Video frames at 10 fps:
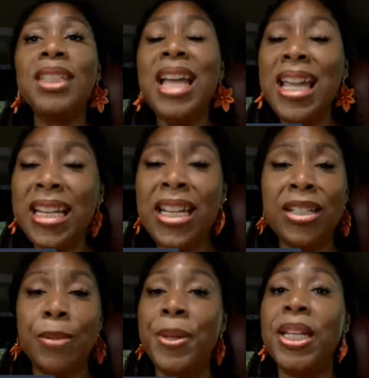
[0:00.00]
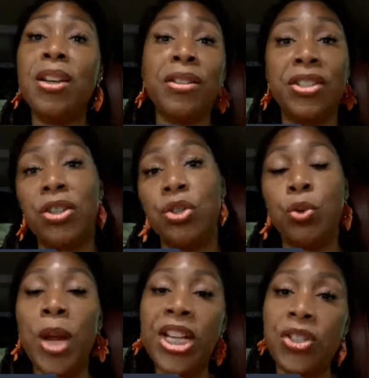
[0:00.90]
And depending on the
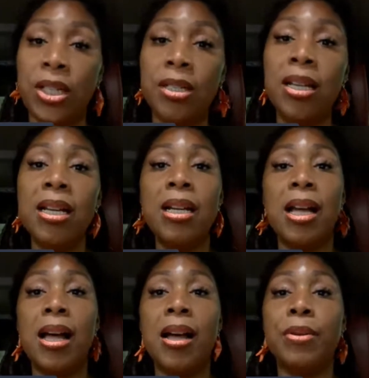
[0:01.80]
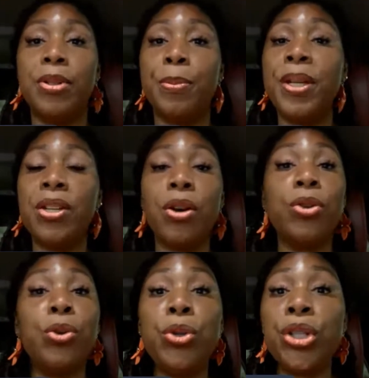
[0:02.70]
situation, depending on
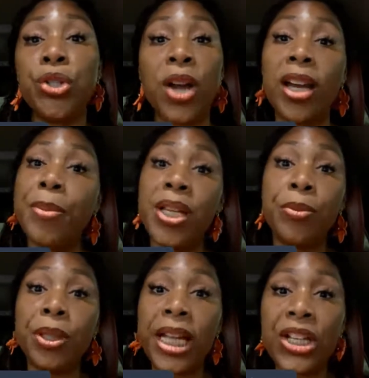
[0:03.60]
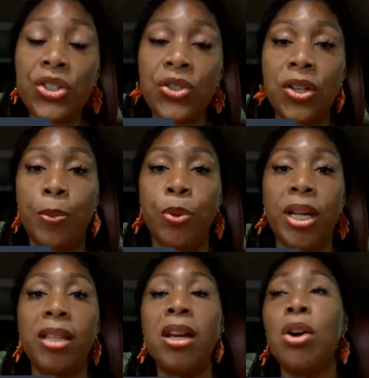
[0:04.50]
who you're trying to be in a relationship
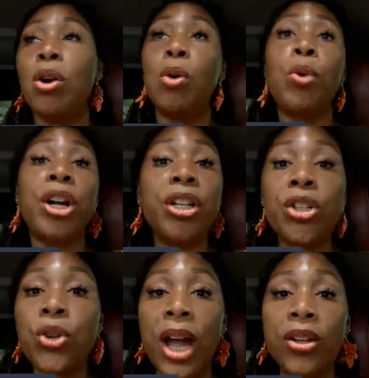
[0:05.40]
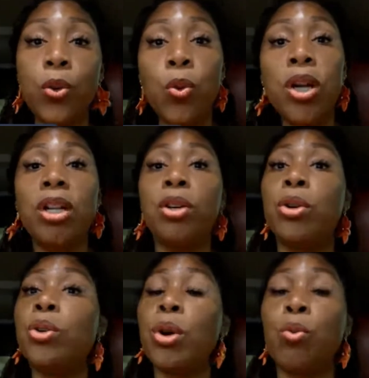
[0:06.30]
with, or where you're trying to work,
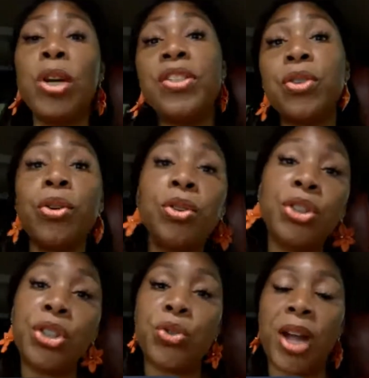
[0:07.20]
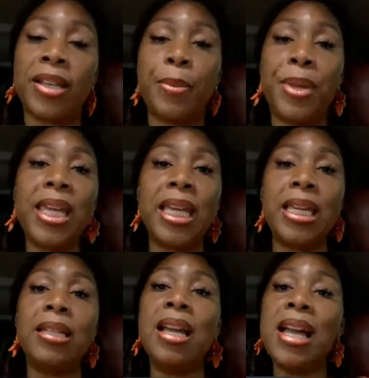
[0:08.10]
or what circles you're trying to be
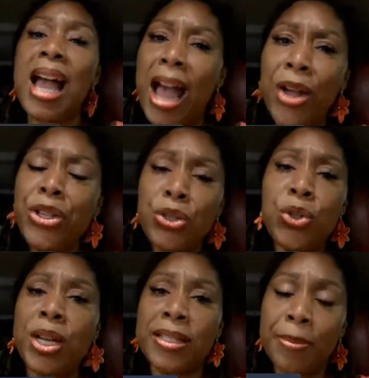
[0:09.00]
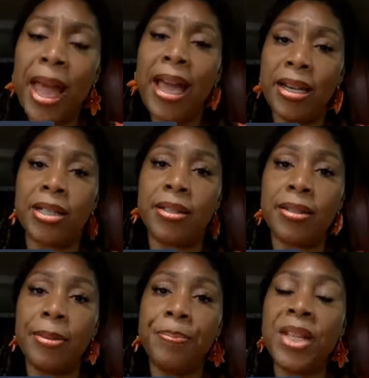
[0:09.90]
in, how you dress
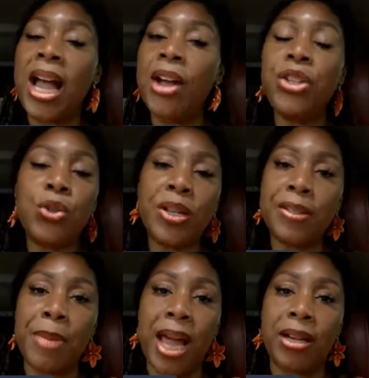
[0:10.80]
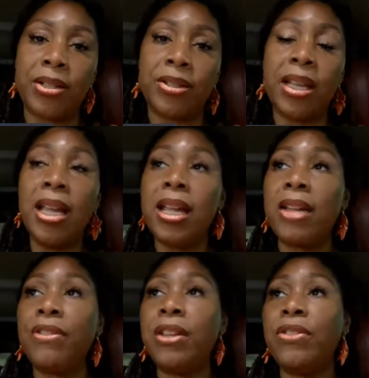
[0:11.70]
matters. How you dress matters.
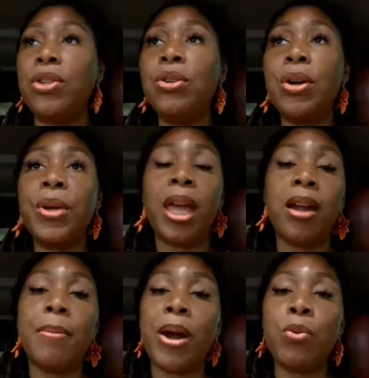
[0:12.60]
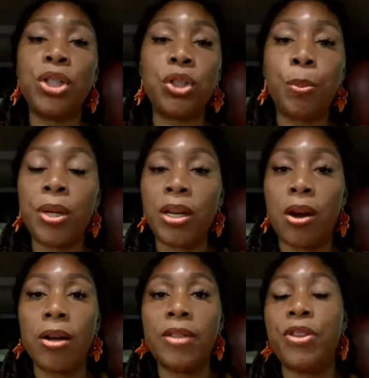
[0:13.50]
If you don't care about what you put
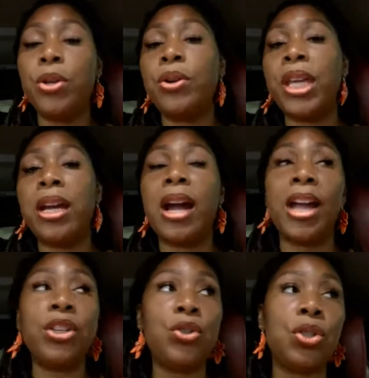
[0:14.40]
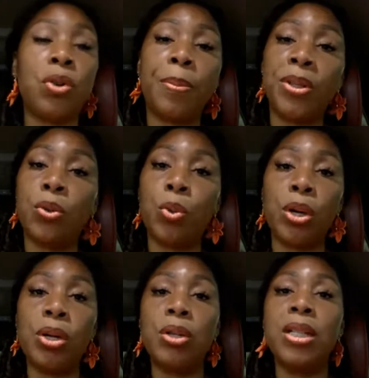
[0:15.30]
on, if you don't care how you show up in the
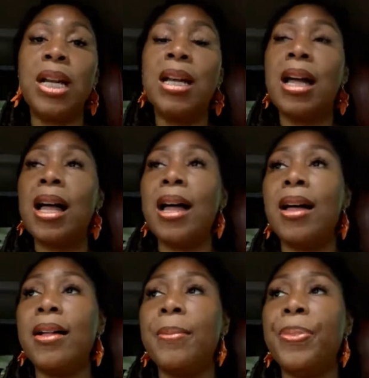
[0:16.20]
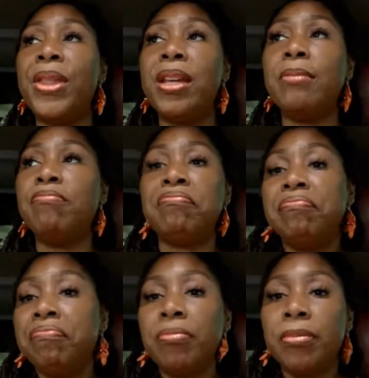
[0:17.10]
world, then,
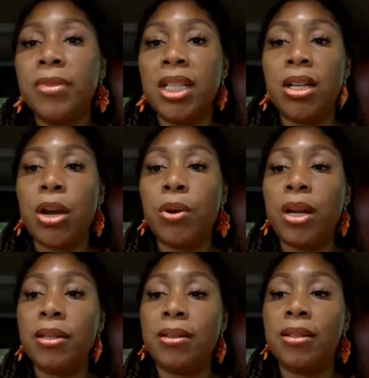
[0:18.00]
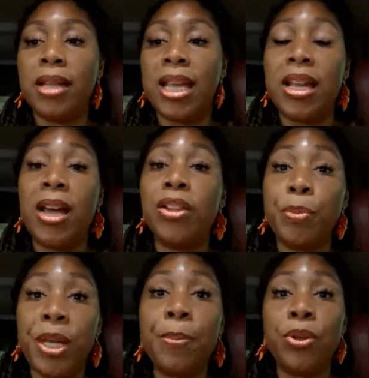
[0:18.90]
you know, and other
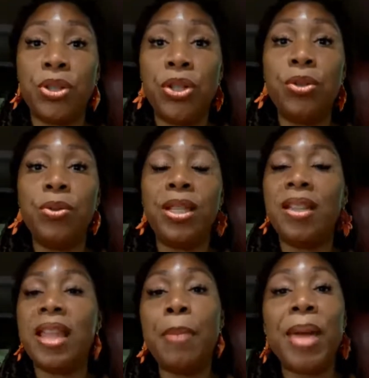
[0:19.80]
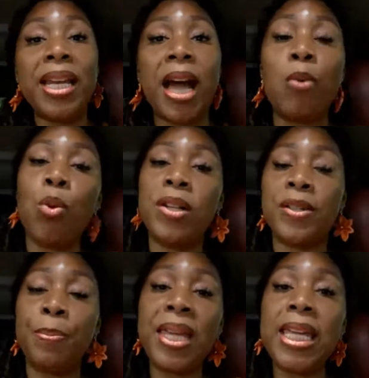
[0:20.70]
people do, then they may not want
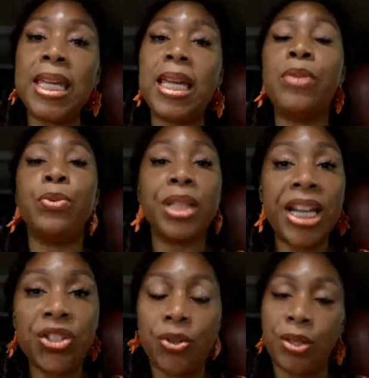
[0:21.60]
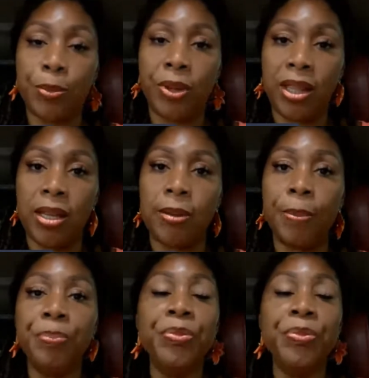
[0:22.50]
to be in relationship with you.